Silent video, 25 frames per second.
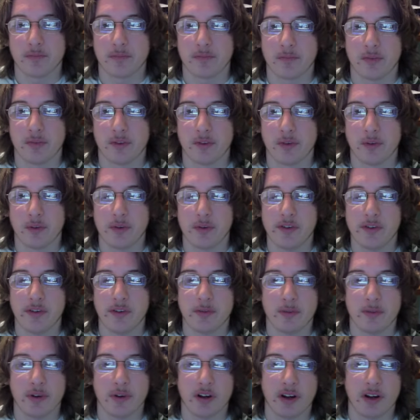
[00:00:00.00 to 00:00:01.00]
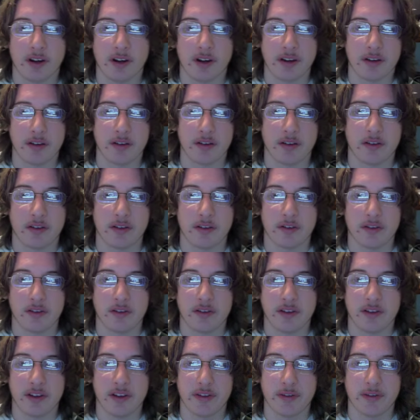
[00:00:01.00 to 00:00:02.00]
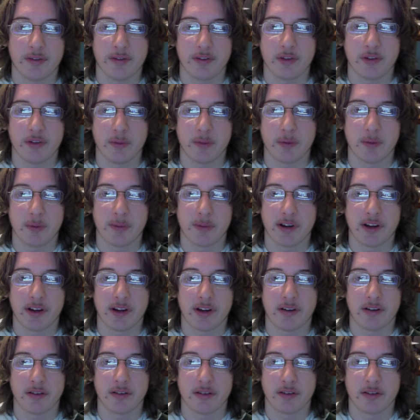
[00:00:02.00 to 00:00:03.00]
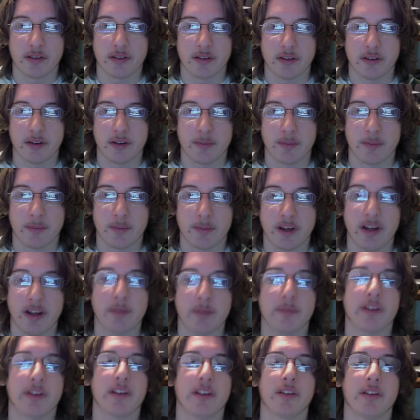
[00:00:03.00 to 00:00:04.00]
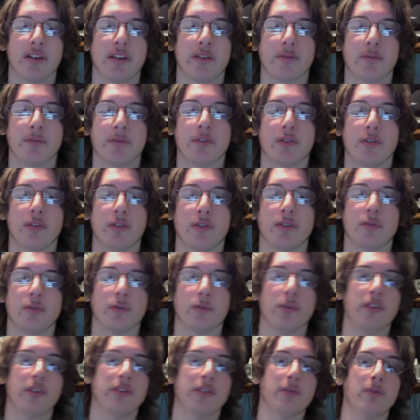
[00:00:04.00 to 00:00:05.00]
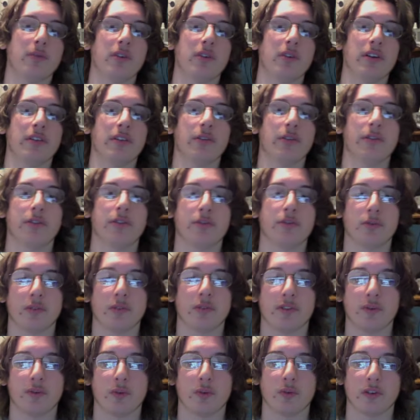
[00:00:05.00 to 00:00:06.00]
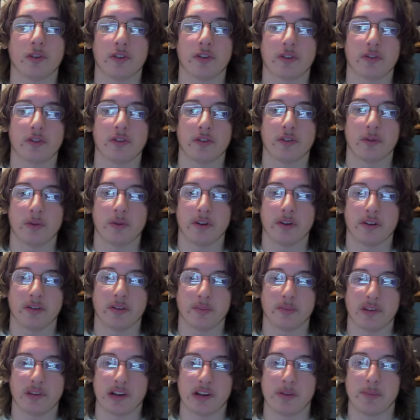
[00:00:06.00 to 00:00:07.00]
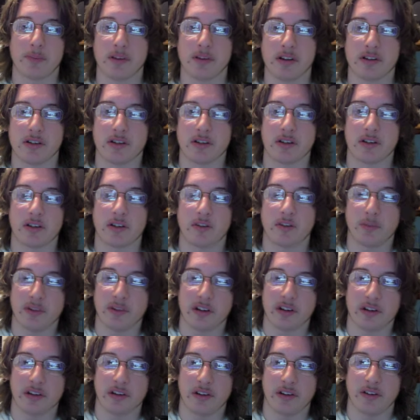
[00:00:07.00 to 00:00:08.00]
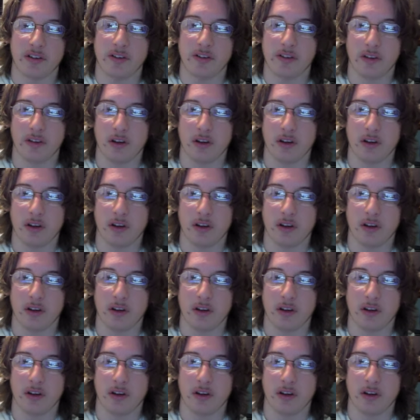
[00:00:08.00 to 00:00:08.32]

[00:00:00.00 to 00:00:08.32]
the reason why the deaths of Superman and Batman Nightfall, the reason why those stories work so well, in my opinion, is because